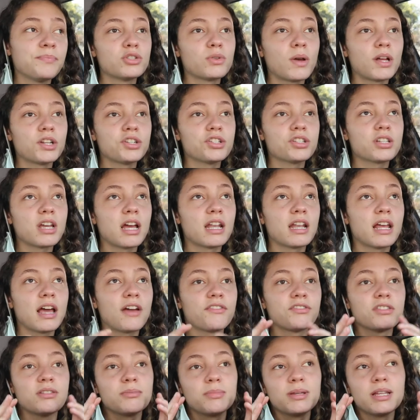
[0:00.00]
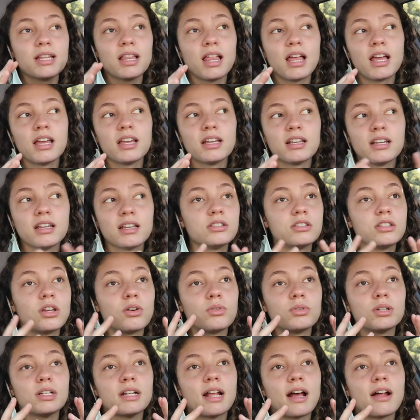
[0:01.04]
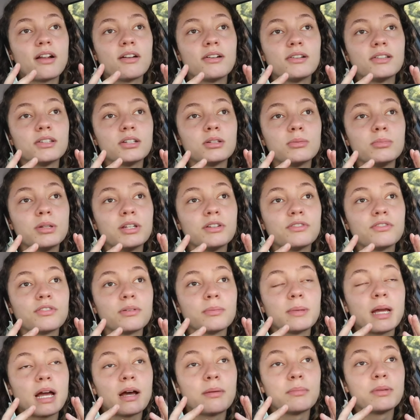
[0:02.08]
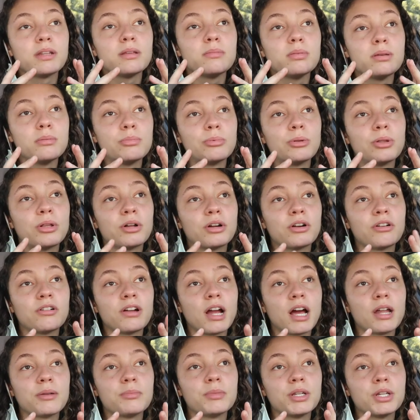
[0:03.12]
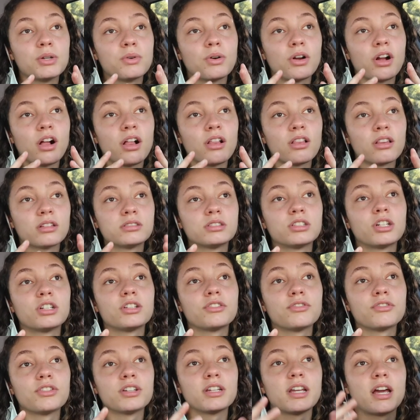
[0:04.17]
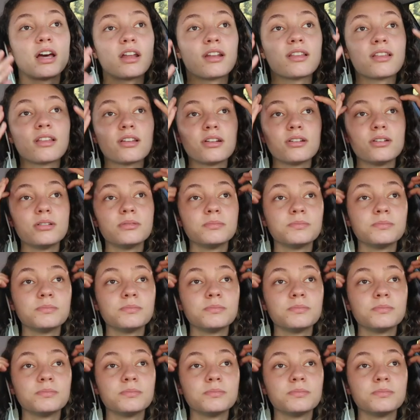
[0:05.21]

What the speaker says: So I just kind of have to be like zoning out a little bit from how many people are around me or I'll start to freak out a little.